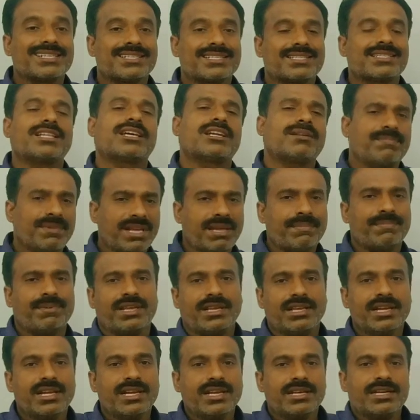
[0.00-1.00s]
there may be
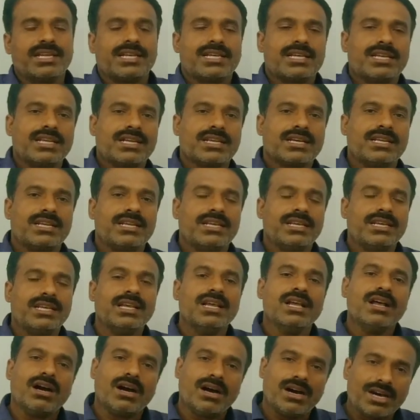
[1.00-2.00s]
technically
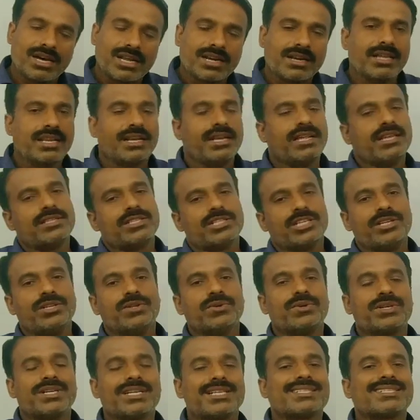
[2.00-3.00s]
or any genuine
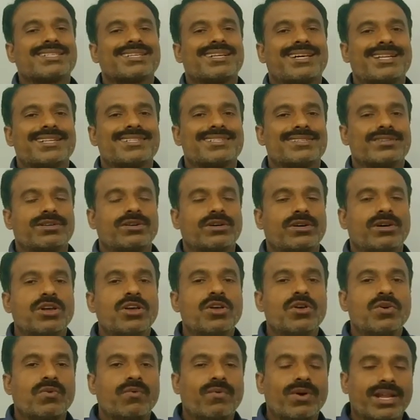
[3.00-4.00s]
reason also.
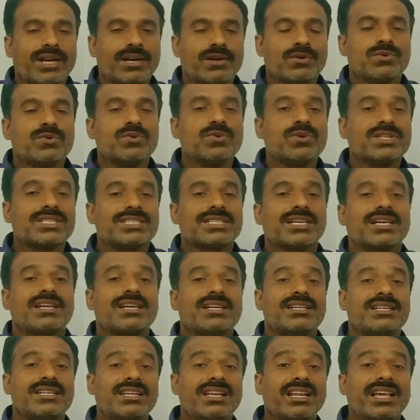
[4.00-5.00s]
When goods are
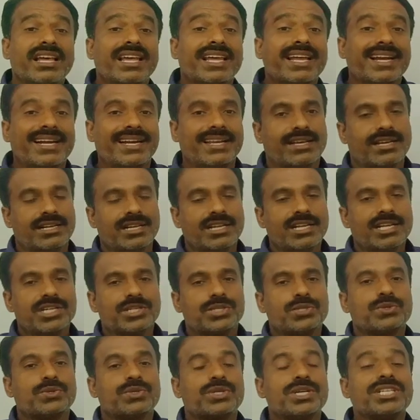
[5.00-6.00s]
delayed
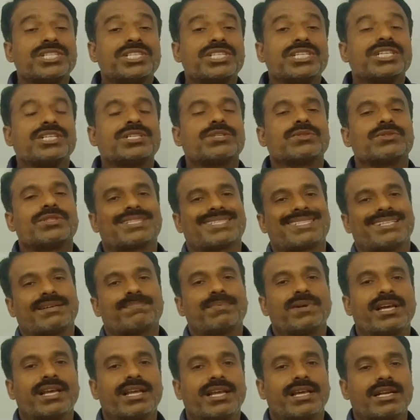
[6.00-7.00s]
to reaching to the
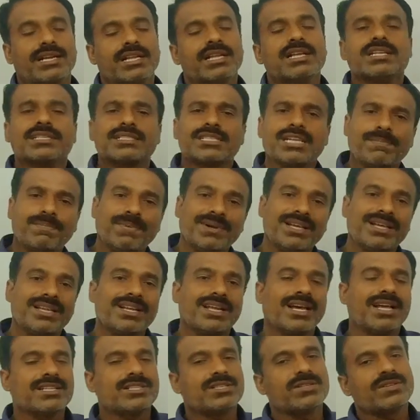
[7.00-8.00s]
supplier, supplier
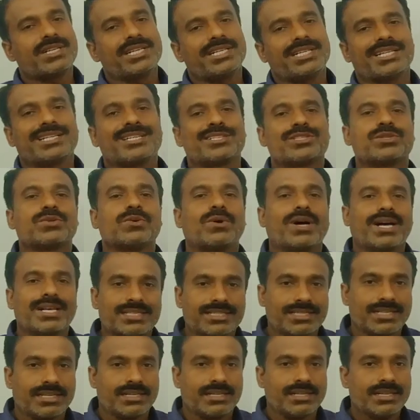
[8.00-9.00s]
also returns to us.
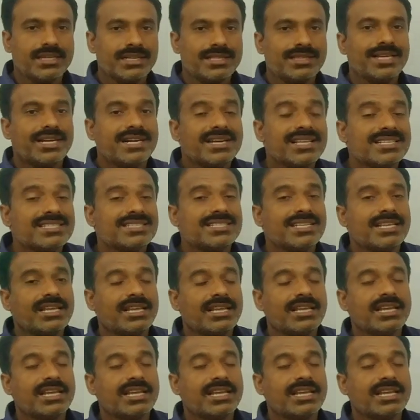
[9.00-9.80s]
That is the